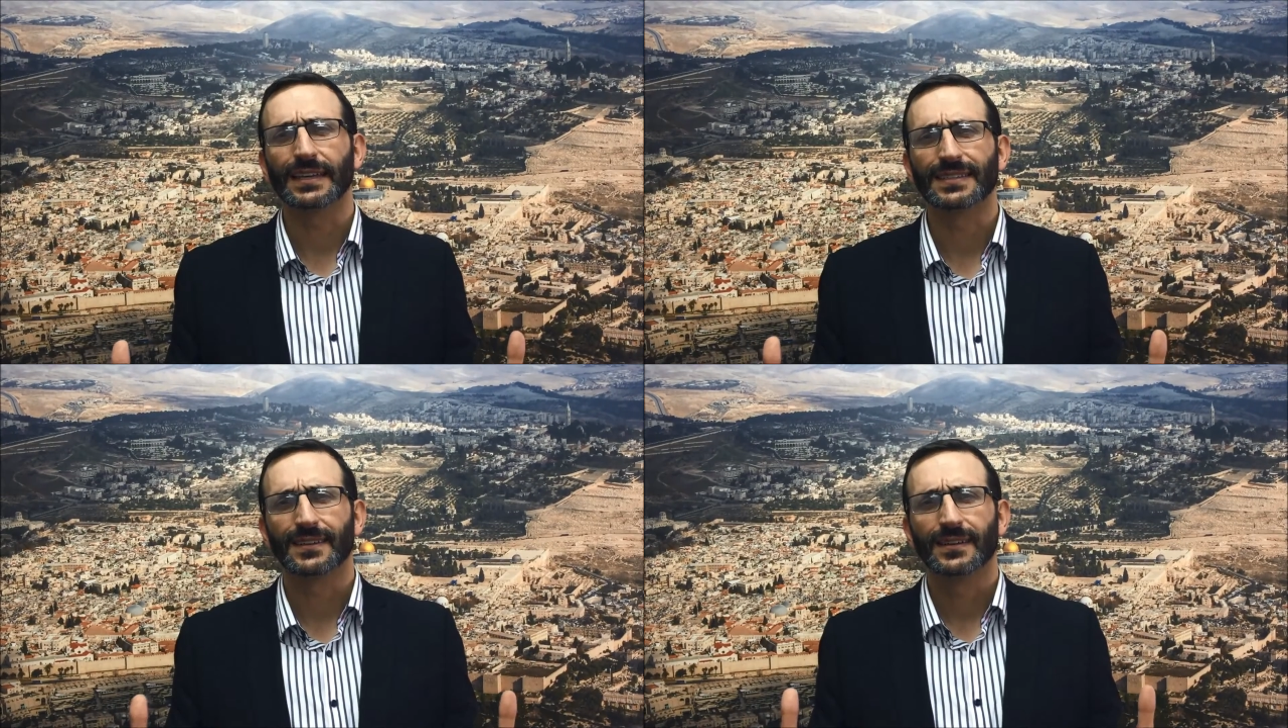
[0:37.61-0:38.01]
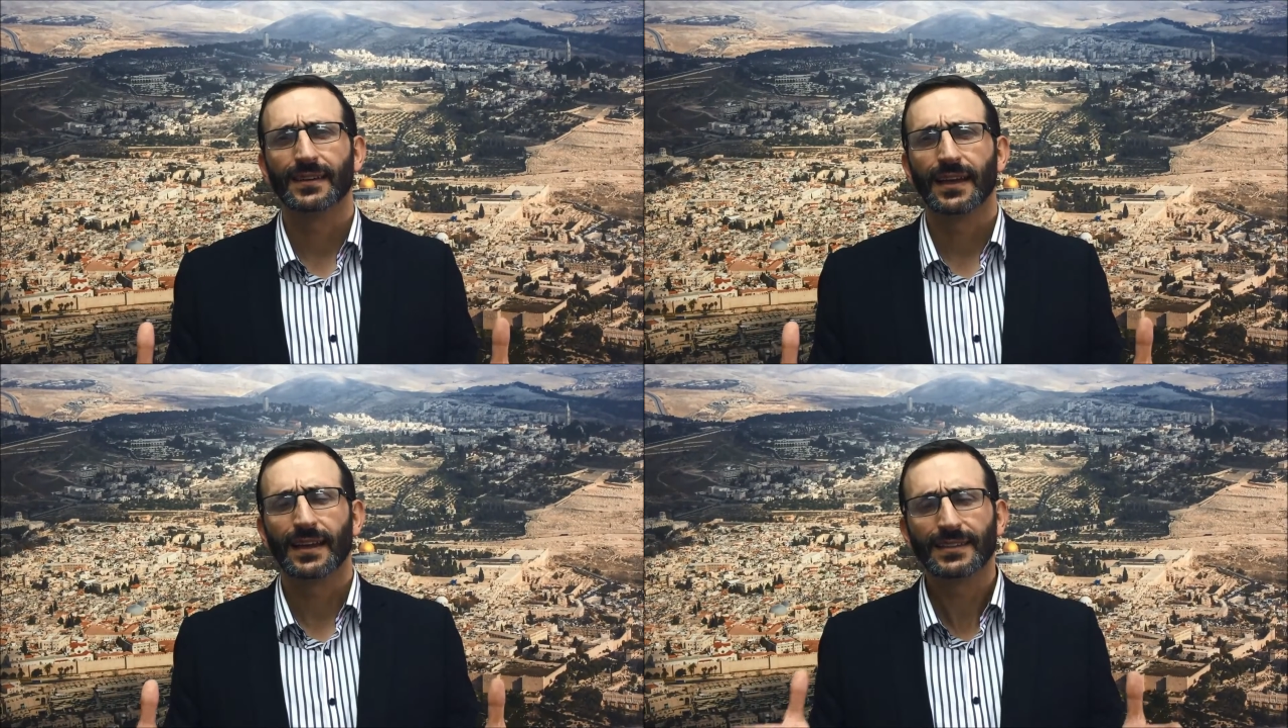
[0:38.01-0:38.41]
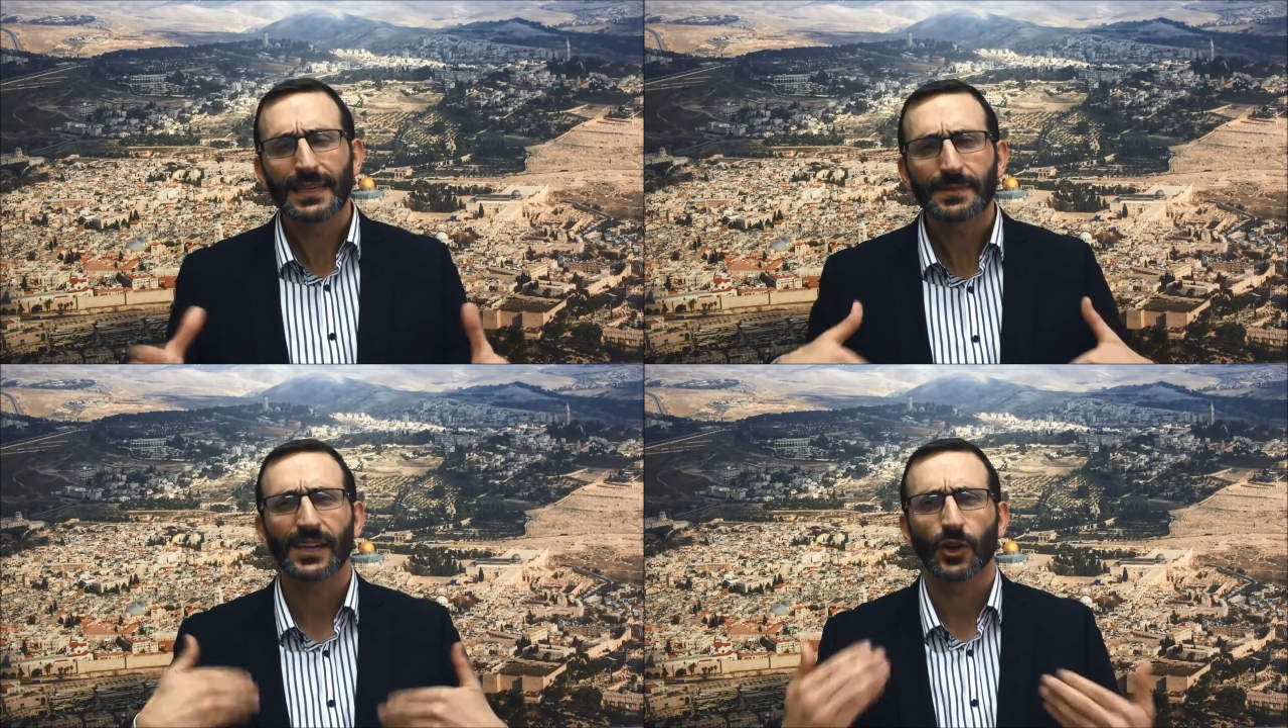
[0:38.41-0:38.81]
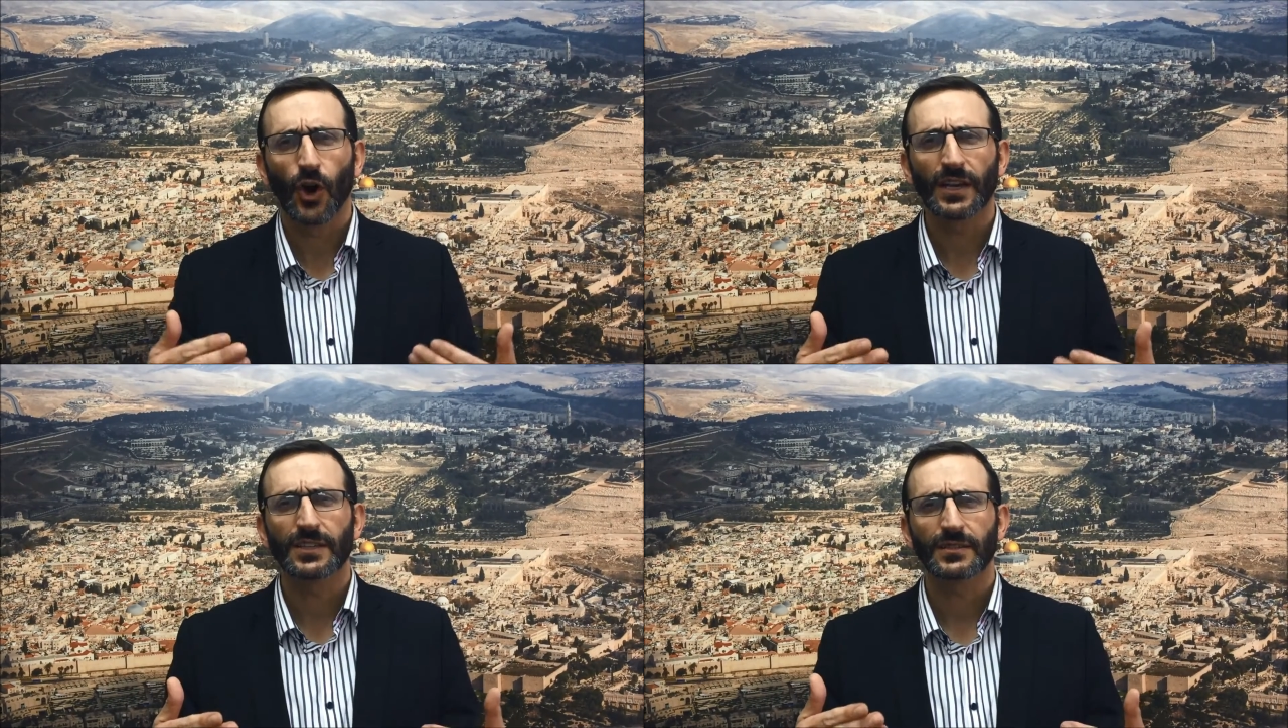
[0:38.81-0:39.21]
is it seems that
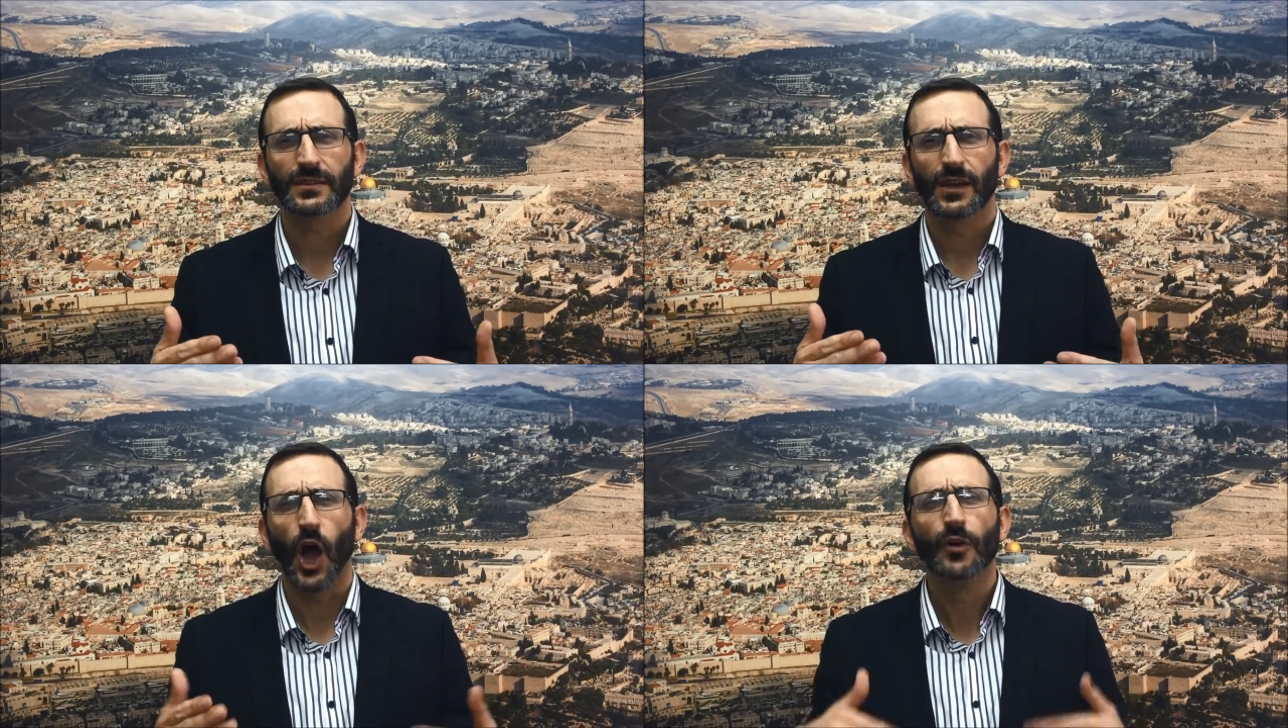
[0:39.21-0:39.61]
God is